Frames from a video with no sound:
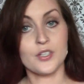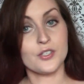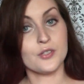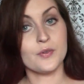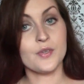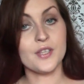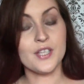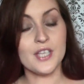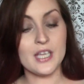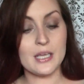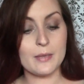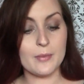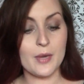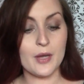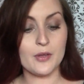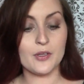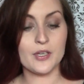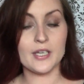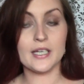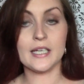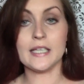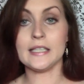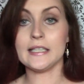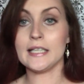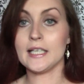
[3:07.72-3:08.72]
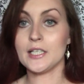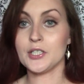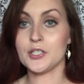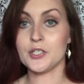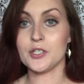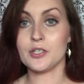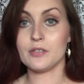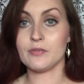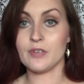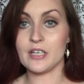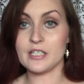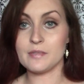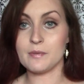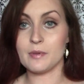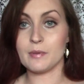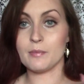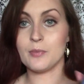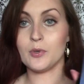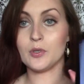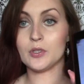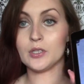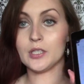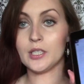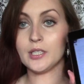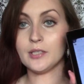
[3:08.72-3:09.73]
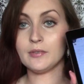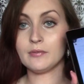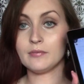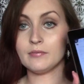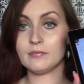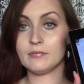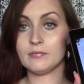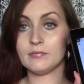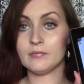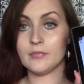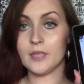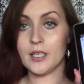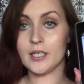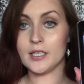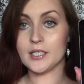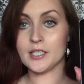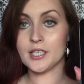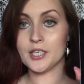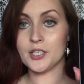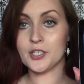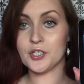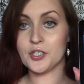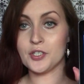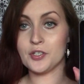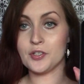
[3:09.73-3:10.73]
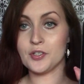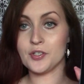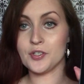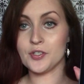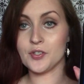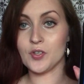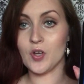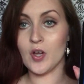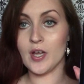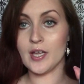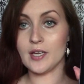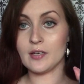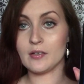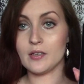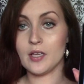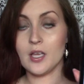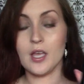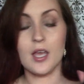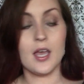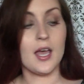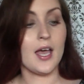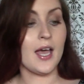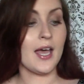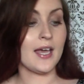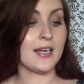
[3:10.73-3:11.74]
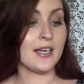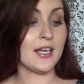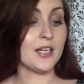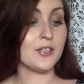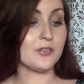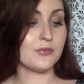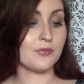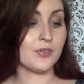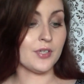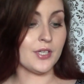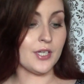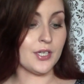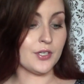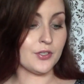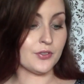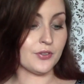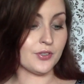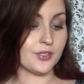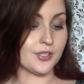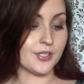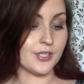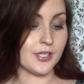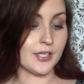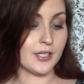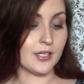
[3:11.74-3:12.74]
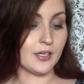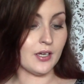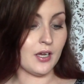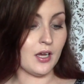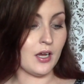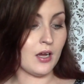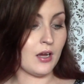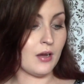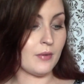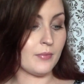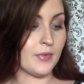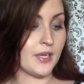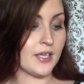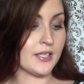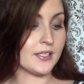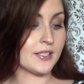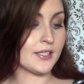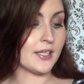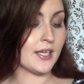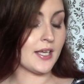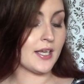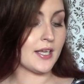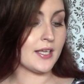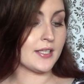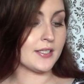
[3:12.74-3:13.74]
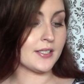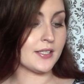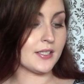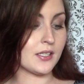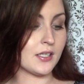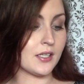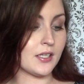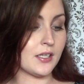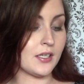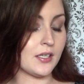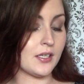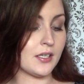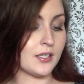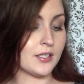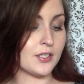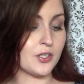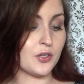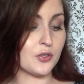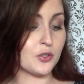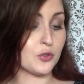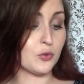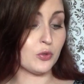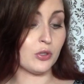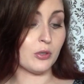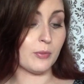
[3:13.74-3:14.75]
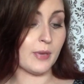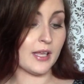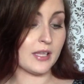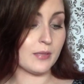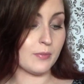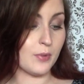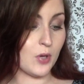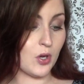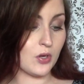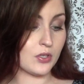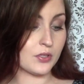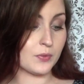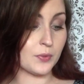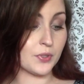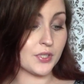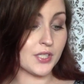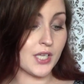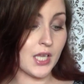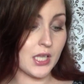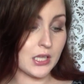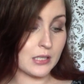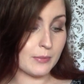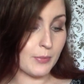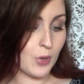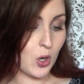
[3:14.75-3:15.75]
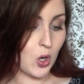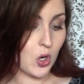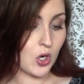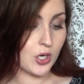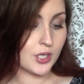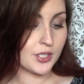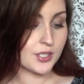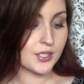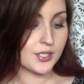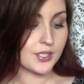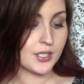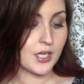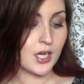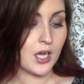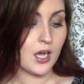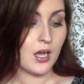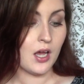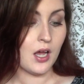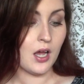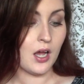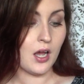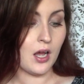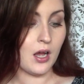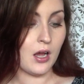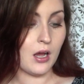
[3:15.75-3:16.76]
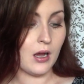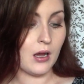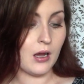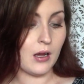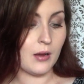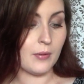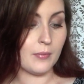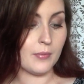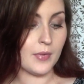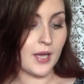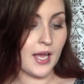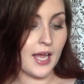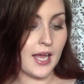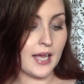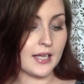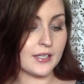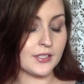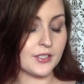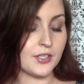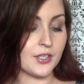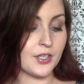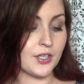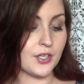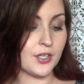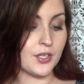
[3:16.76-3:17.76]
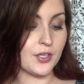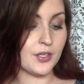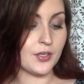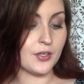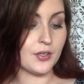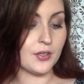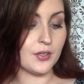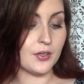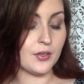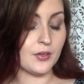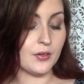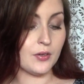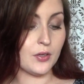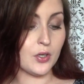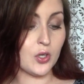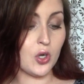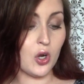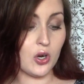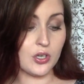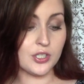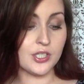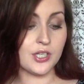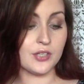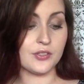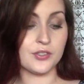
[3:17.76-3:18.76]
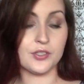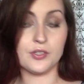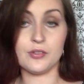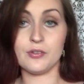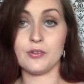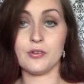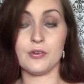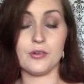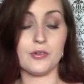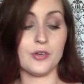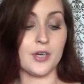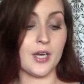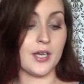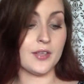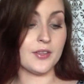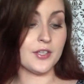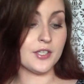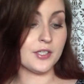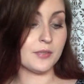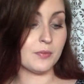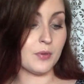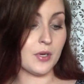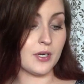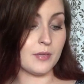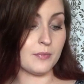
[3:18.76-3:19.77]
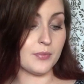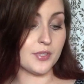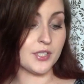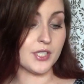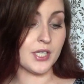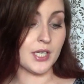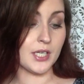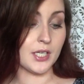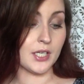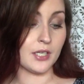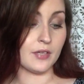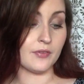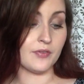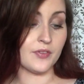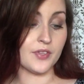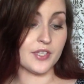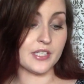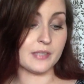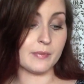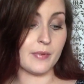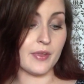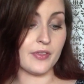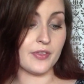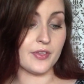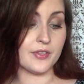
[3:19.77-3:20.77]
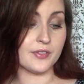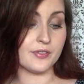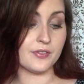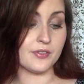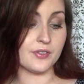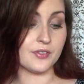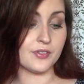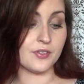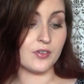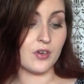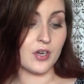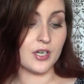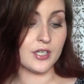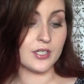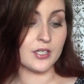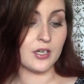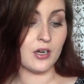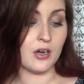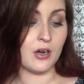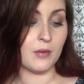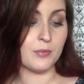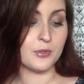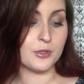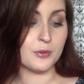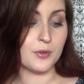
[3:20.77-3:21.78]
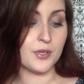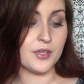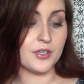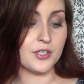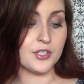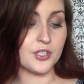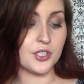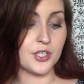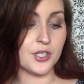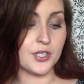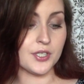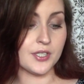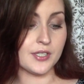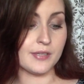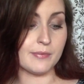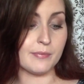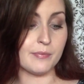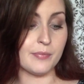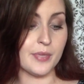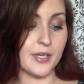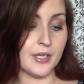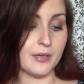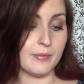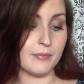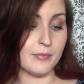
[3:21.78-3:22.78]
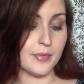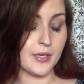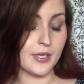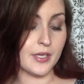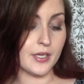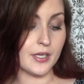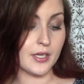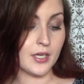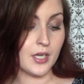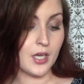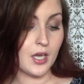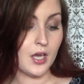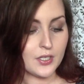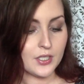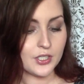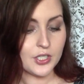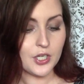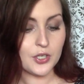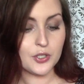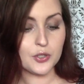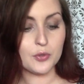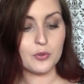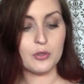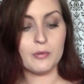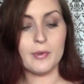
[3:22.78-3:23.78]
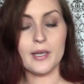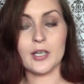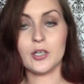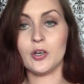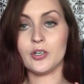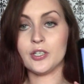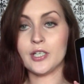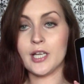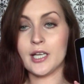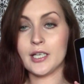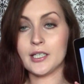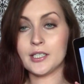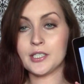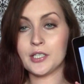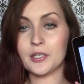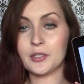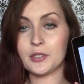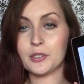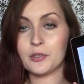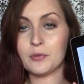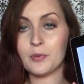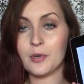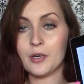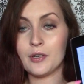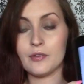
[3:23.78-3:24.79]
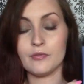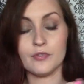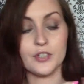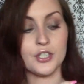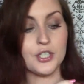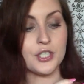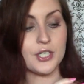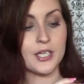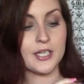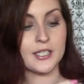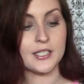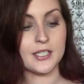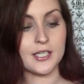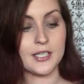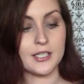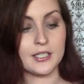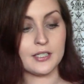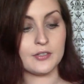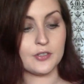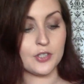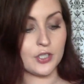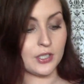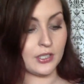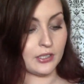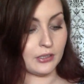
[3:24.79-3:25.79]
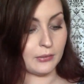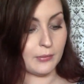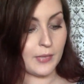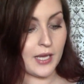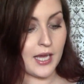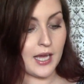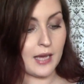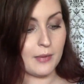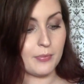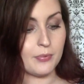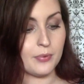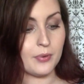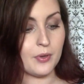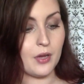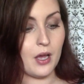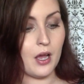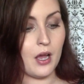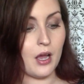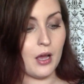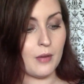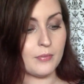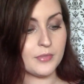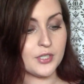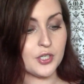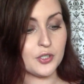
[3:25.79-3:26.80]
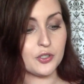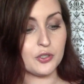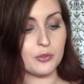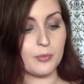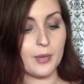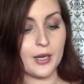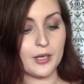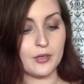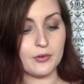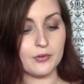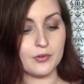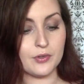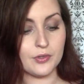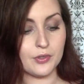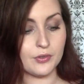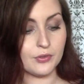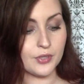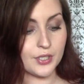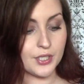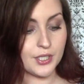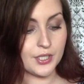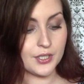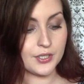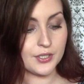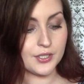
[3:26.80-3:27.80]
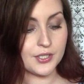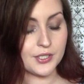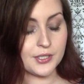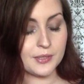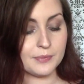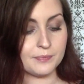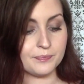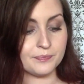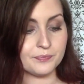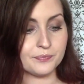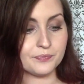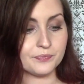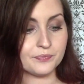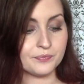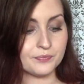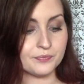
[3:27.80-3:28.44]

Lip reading: So in the email, you get a link to the recipe booklet, and it takes you to the site, and it's really interesting. It tells you all about the box, what's in the box, and the cocktails that you can create. This one in particular for this month, it's the Sidecar Between the Sheets and B&B. Tells you all about cognac, tells you where it originated, gives you a little map, tells you about your ingredients,